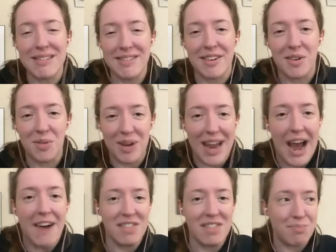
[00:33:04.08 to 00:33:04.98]
still would
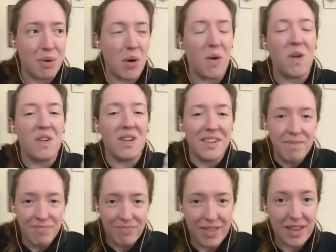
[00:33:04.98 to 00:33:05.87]
have the pole
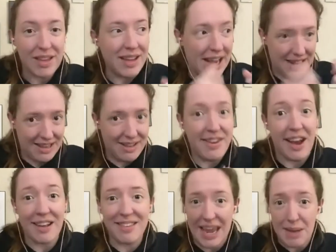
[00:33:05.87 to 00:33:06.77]
and
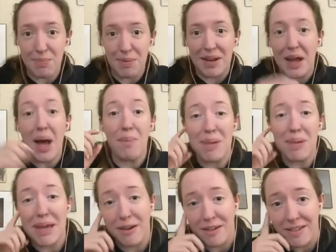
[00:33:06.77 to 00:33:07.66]
duct tape a
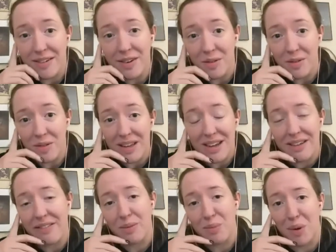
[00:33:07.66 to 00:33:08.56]
beaker to the end
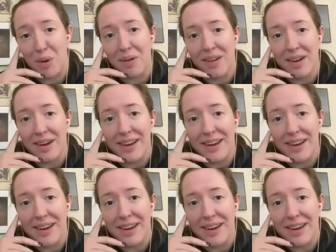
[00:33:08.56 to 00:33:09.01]
of the pole.